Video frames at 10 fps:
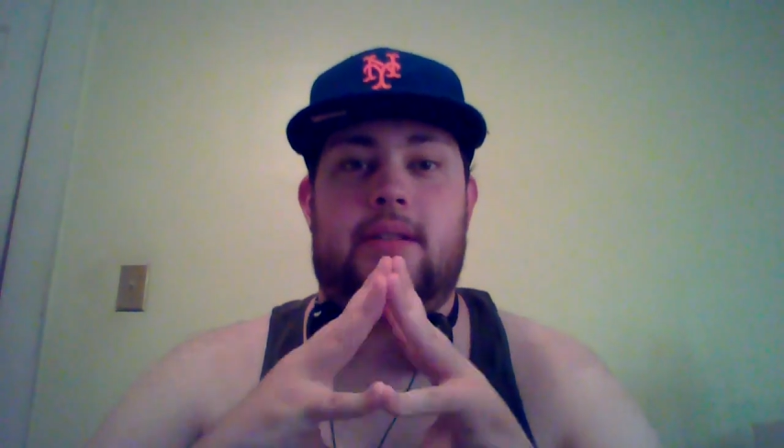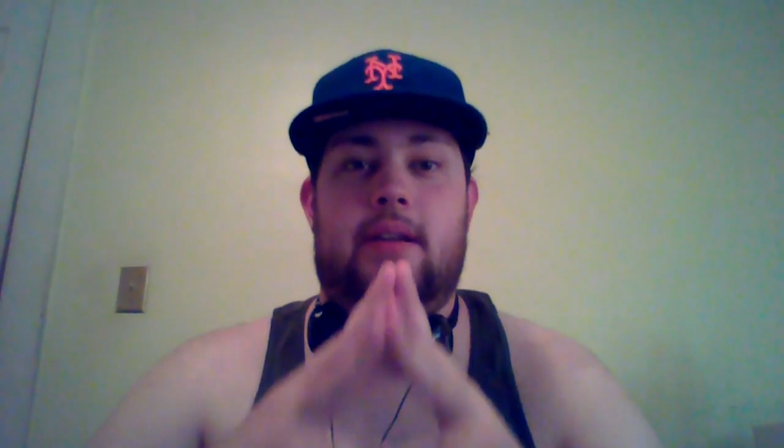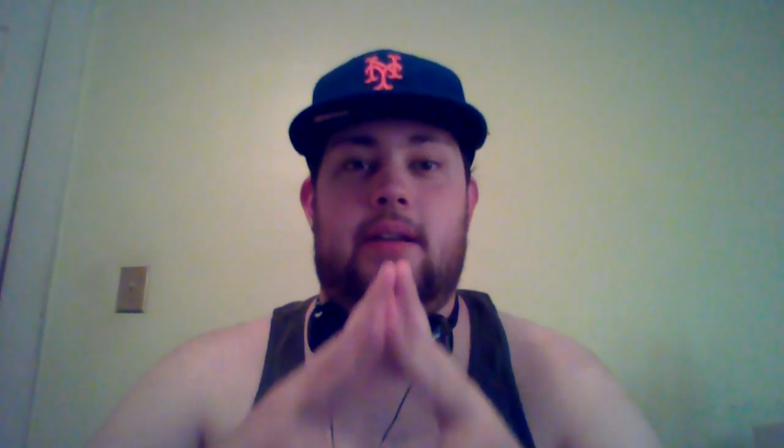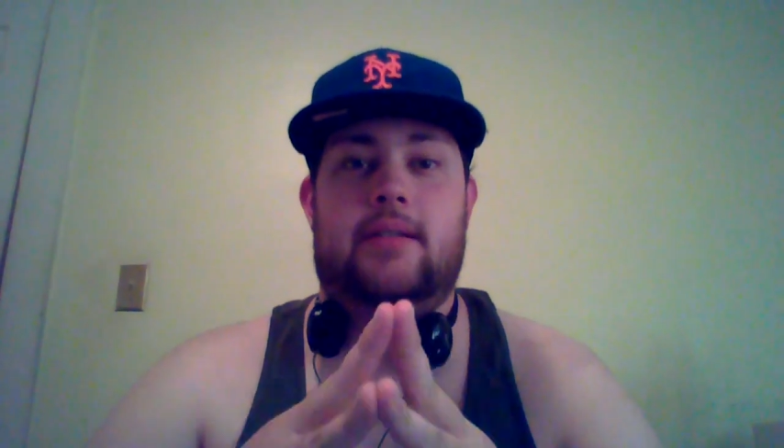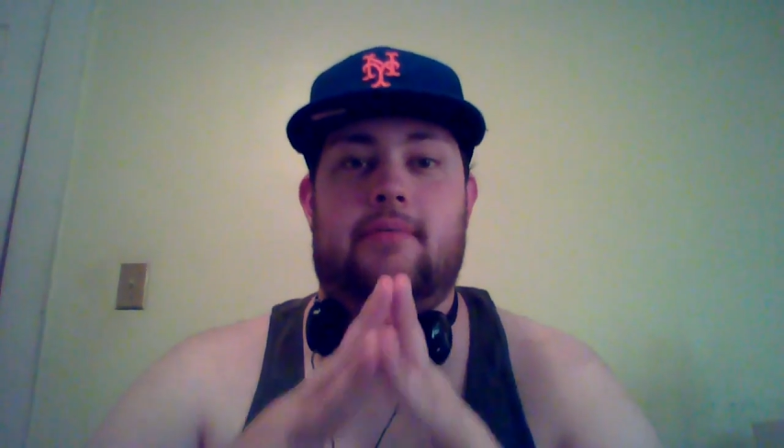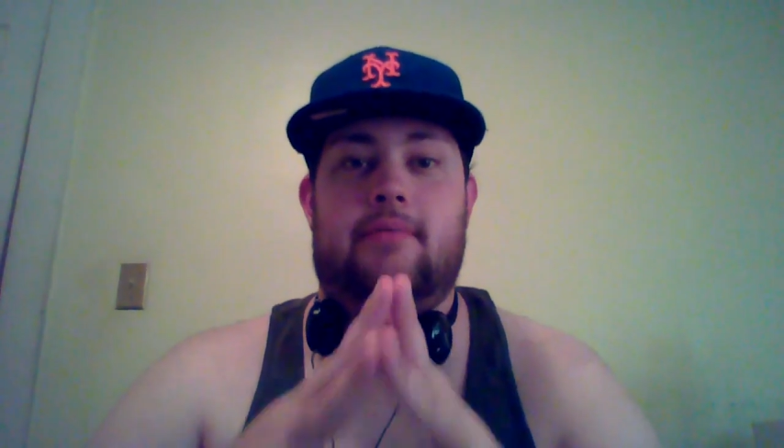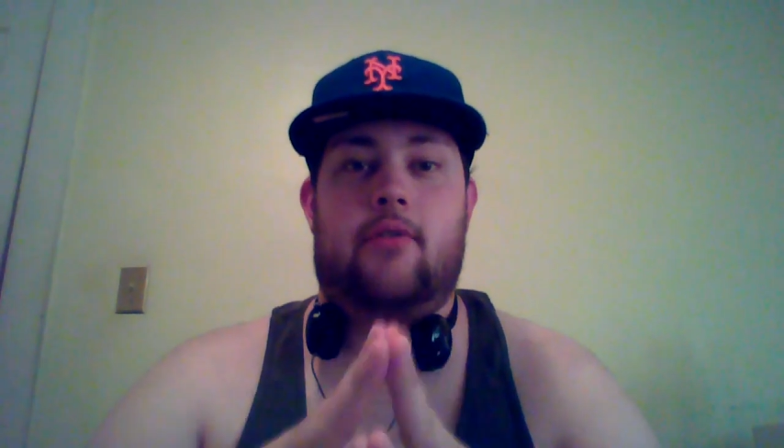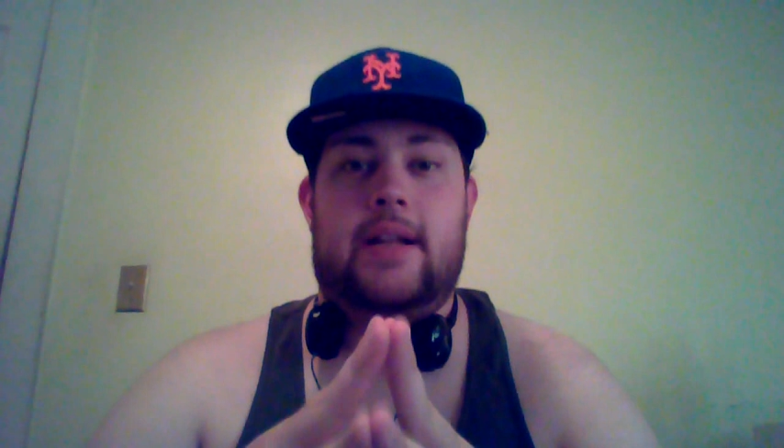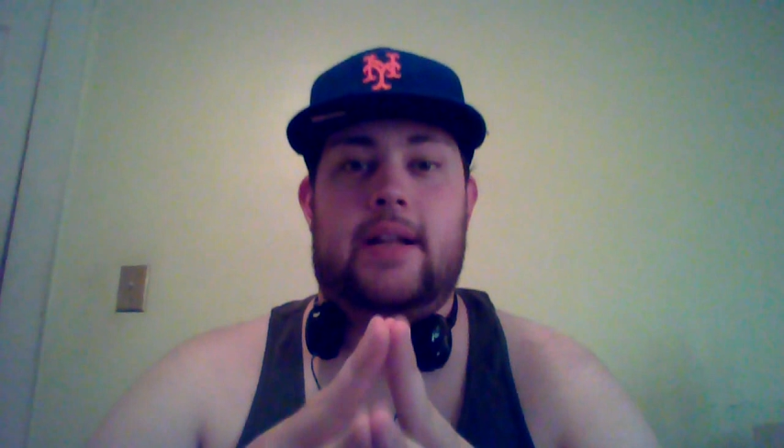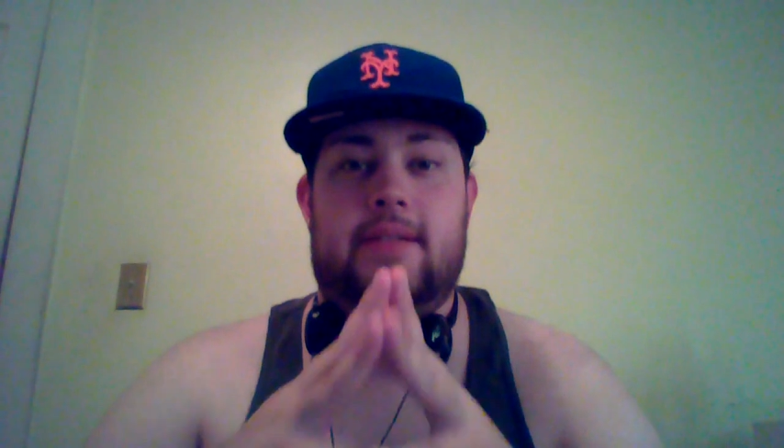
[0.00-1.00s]
this
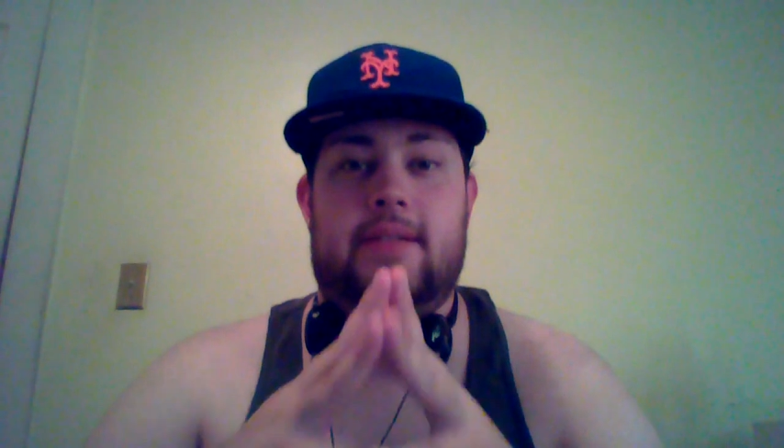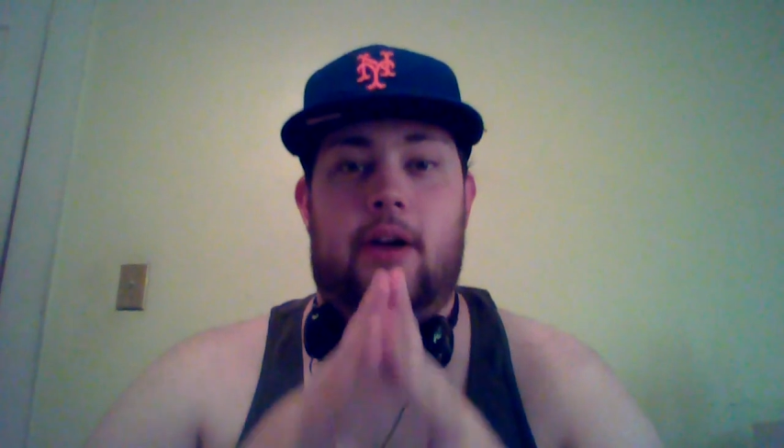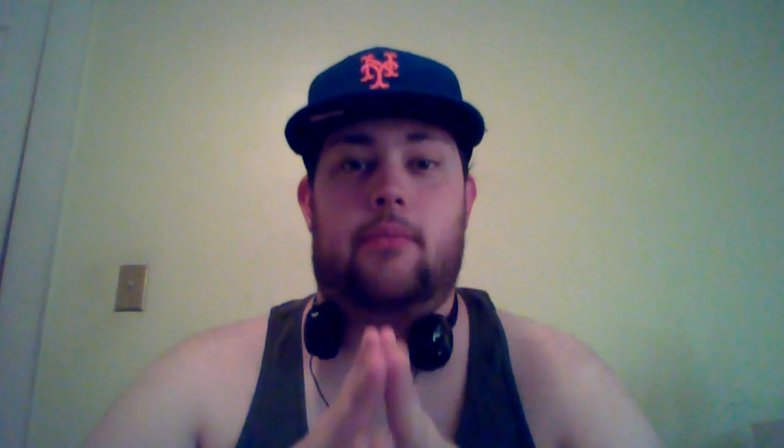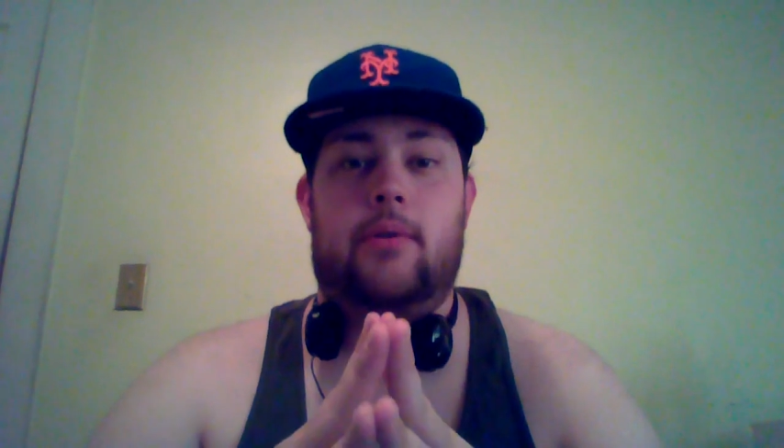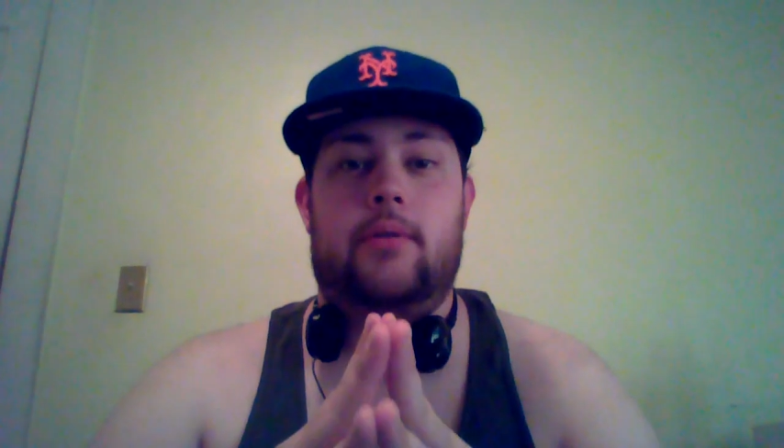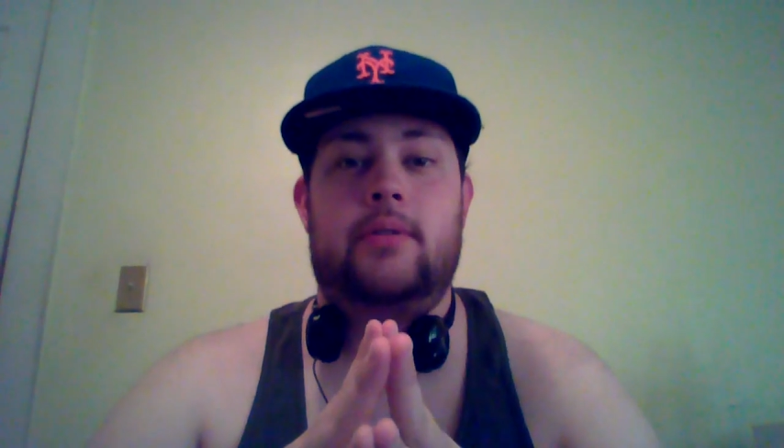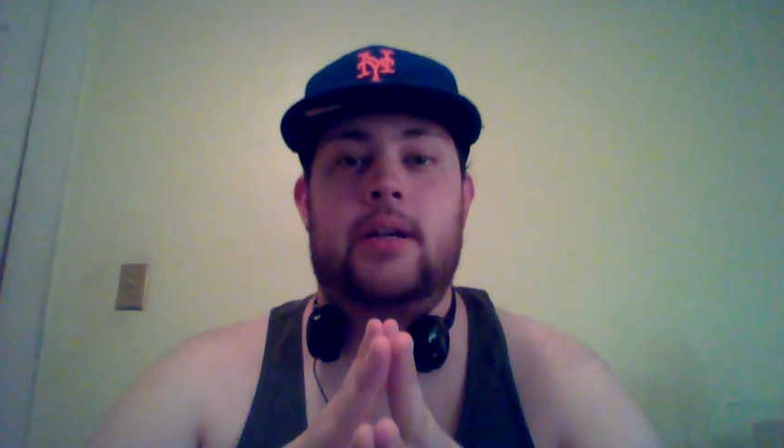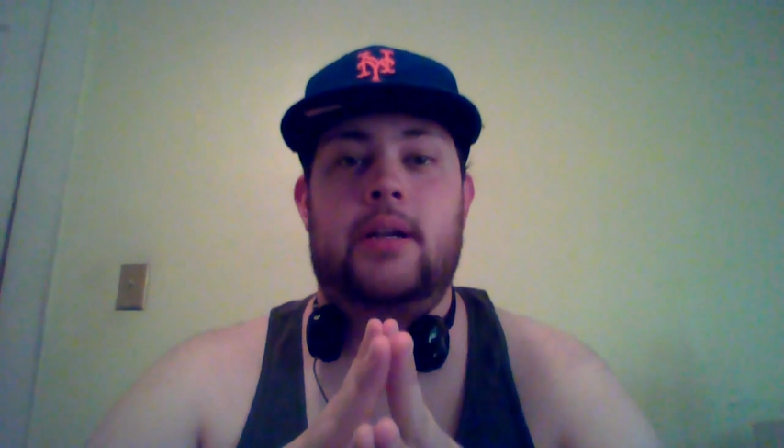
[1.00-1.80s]
format's terrible.